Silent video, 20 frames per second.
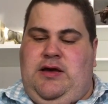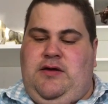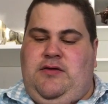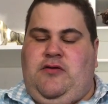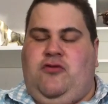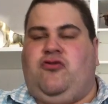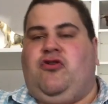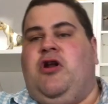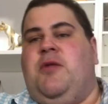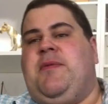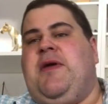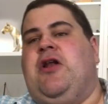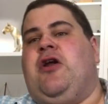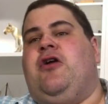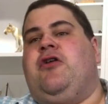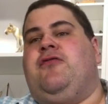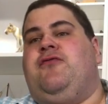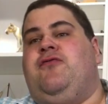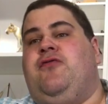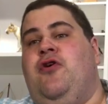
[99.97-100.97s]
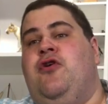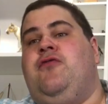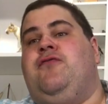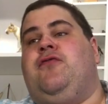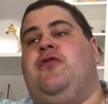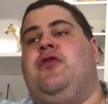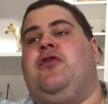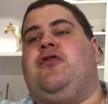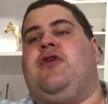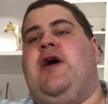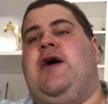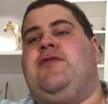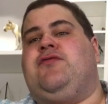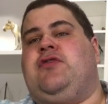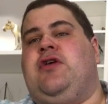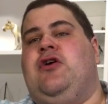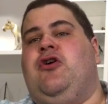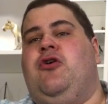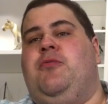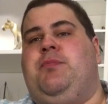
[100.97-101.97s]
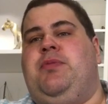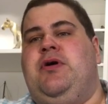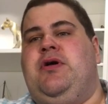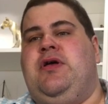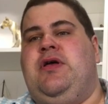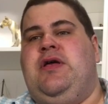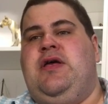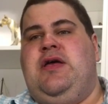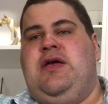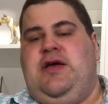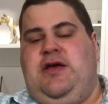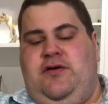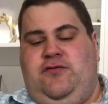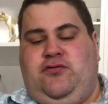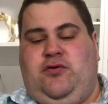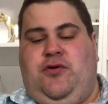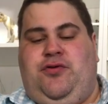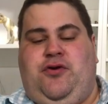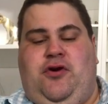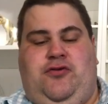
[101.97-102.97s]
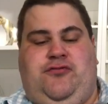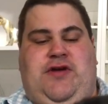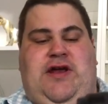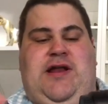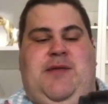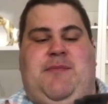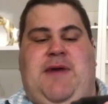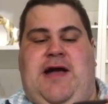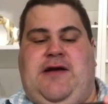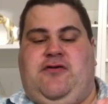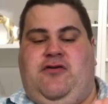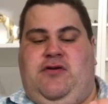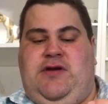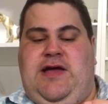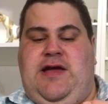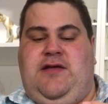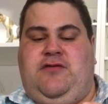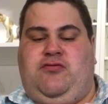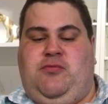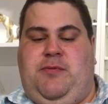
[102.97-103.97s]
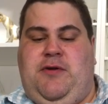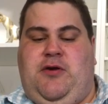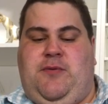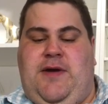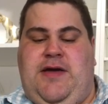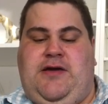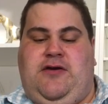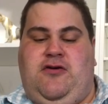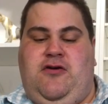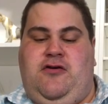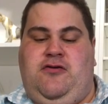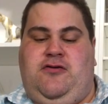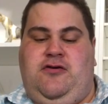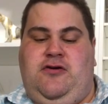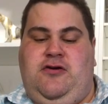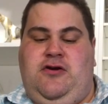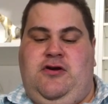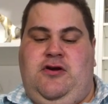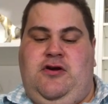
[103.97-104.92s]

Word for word: There's going to be a lot of food photographs, I hope. So I thought, right, a macro lens would be quite good.